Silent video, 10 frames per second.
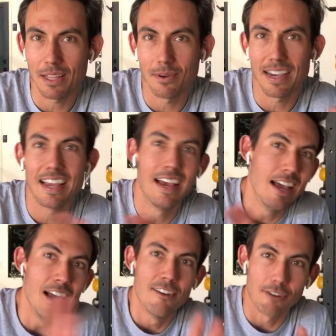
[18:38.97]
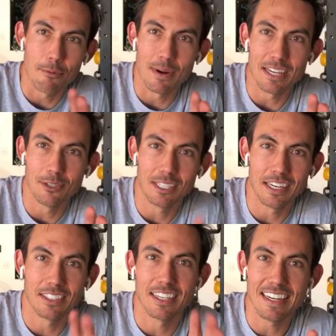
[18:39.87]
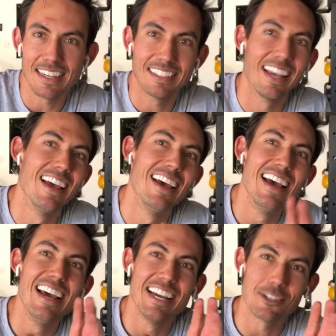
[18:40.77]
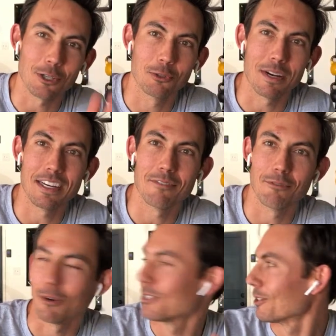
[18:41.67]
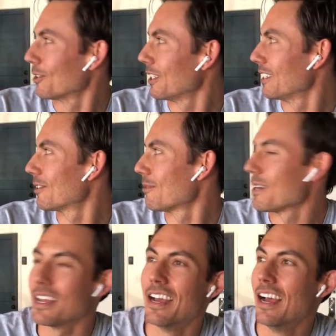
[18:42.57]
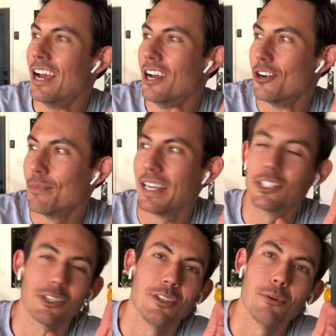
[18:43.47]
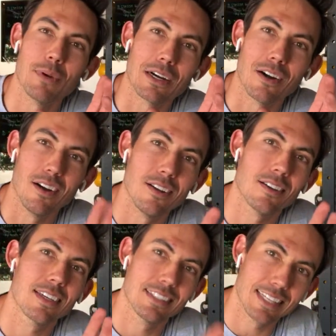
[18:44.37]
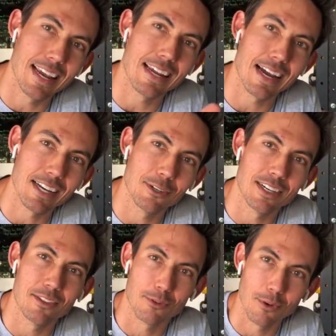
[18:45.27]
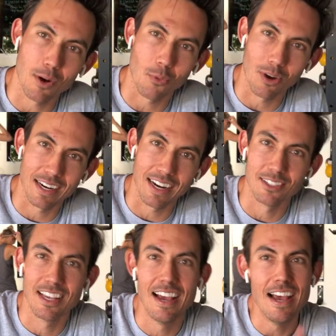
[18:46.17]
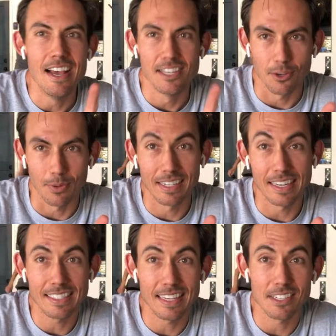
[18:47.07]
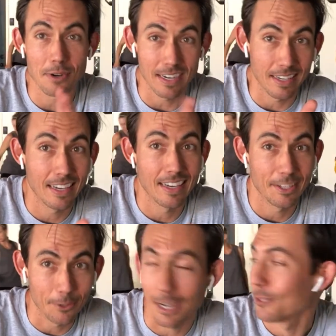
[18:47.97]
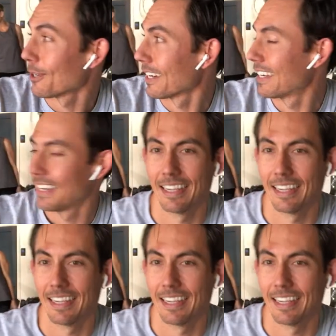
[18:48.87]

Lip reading: by the way, for everybody who's here, Denise is our drink enforcer. She is the one who makes sure that we are all staying hydrated through our workouts. So when Denise says drink, you got to drink.